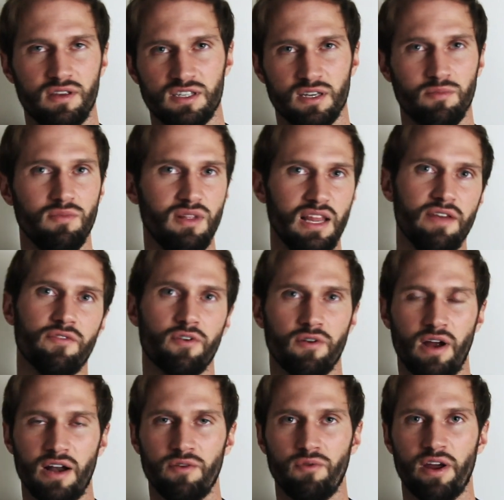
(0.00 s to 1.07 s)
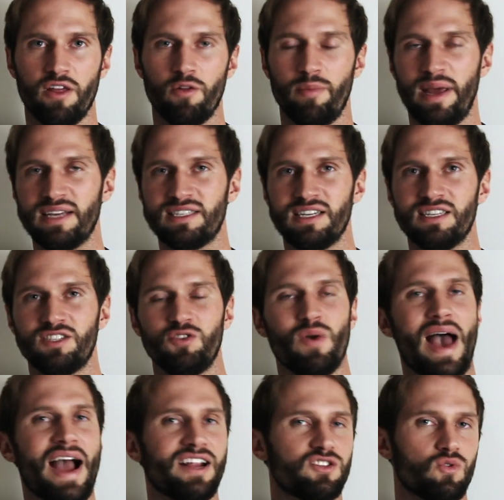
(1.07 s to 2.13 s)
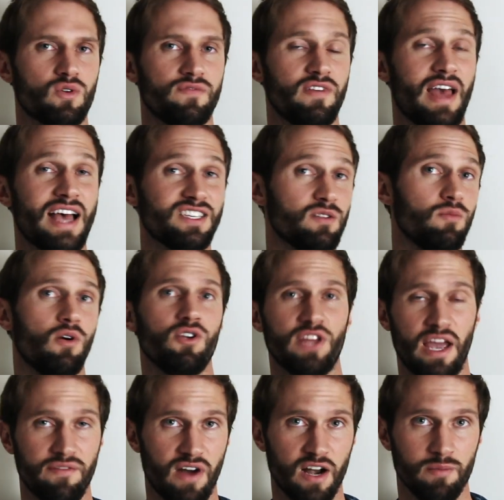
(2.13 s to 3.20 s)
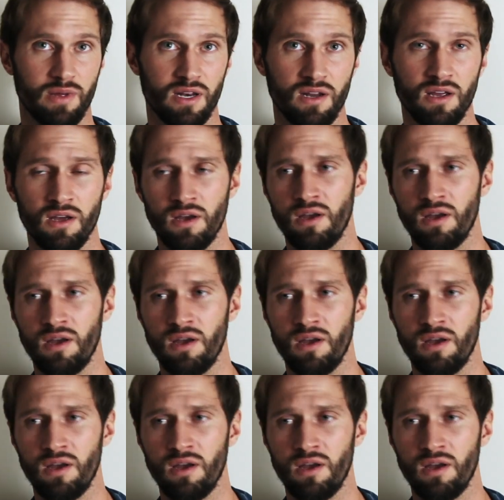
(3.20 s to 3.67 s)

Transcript: some liver on a regular basis to act sort of as a multivitamin.